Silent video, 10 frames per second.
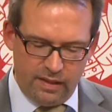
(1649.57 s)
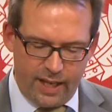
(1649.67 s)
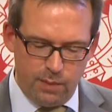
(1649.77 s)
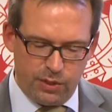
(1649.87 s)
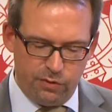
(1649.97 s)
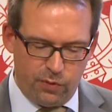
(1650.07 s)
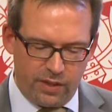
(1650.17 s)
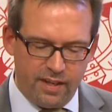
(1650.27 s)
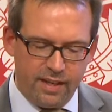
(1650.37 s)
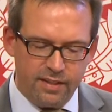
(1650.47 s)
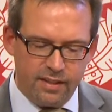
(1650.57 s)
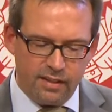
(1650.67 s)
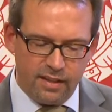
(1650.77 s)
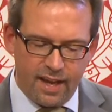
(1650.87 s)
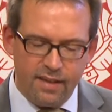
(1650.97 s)
labor for
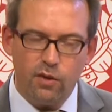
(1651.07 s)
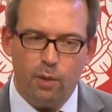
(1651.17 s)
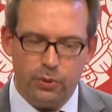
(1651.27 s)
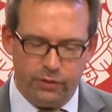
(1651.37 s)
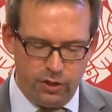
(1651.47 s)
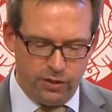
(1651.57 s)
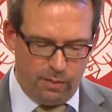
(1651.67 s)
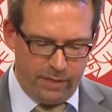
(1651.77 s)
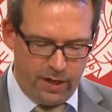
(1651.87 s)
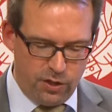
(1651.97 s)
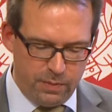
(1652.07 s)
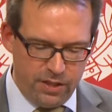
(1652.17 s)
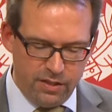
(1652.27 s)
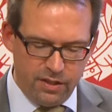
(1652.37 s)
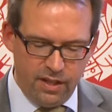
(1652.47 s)
technical and operational
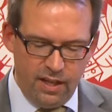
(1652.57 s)
management,